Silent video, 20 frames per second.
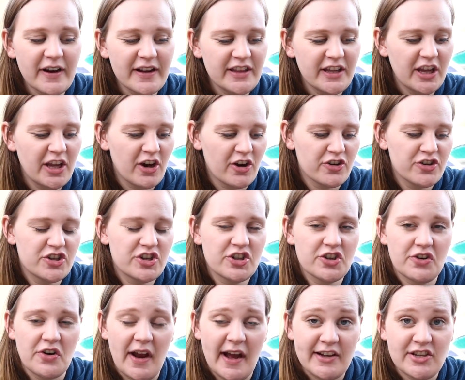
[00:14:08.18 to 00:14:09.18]
find the yarn
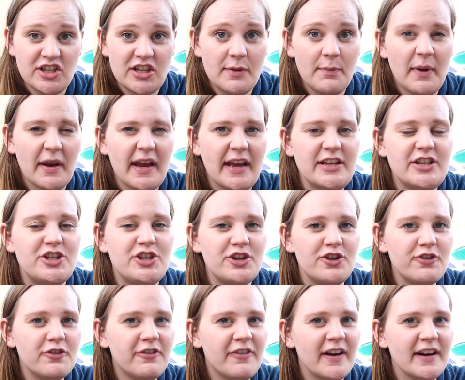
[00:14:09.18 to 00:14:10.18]
scratchy, but I
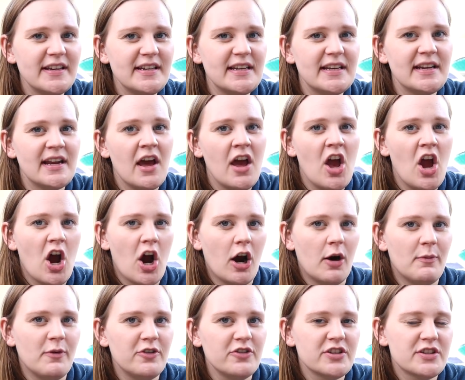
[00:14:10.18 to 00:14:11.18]
do find it
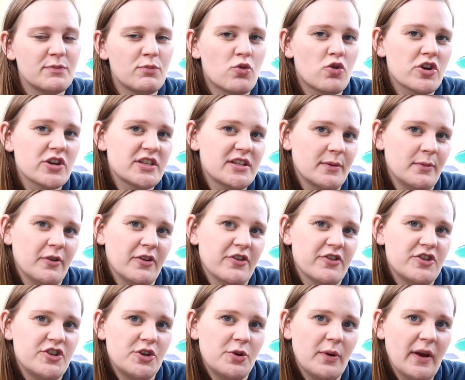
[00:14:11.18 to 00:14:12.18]
almost more
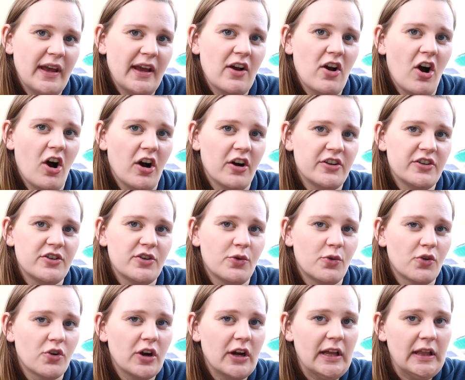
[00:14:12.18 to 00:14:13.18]
similar to a cotton
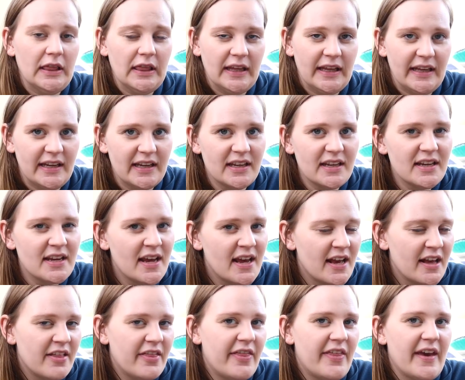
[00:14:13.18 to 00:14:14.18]
or a linen
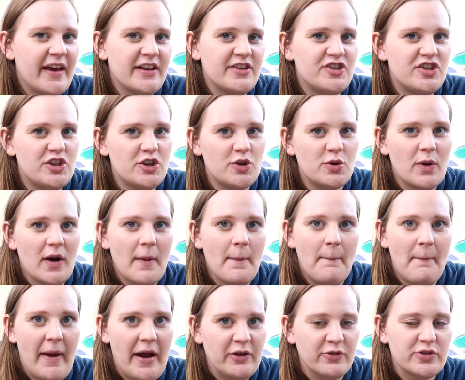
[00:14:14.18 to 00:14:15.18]
than to a
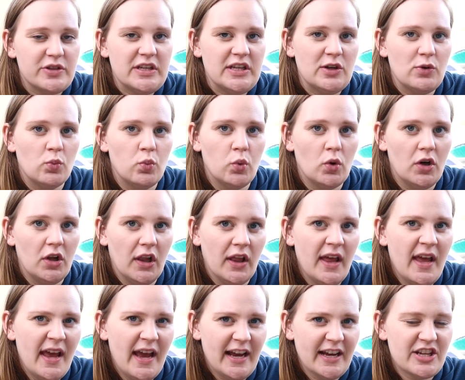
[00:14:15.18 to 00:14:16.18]
bouncy wool.
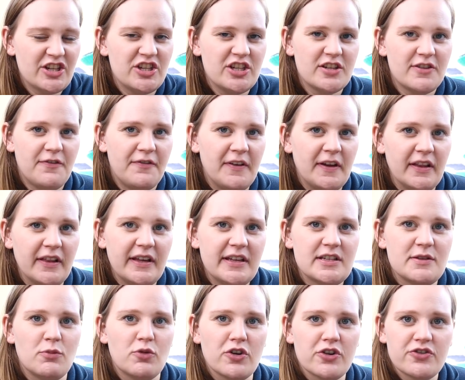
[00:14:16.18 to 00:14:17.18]
I can just feel
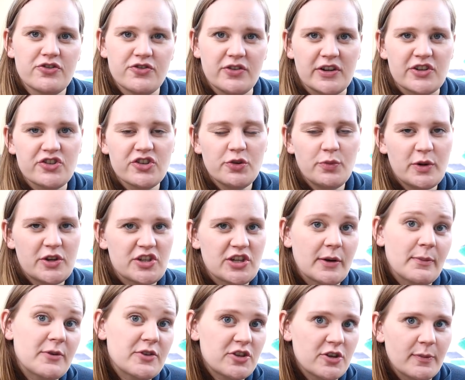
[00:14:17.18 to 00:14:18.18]
it's more structured, which
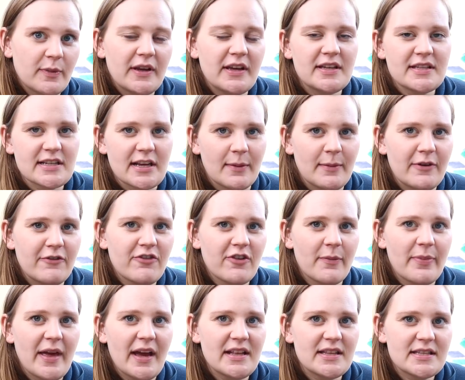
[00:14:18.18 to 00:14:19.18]
I'm assuming is coming
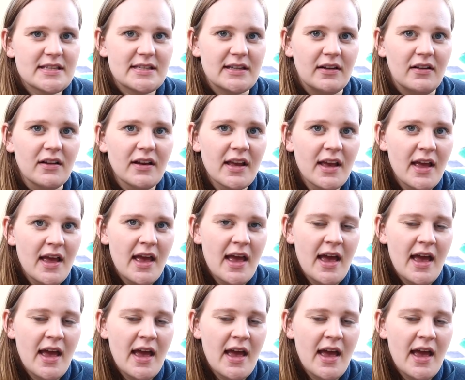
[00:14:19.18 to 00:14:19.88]
from that silk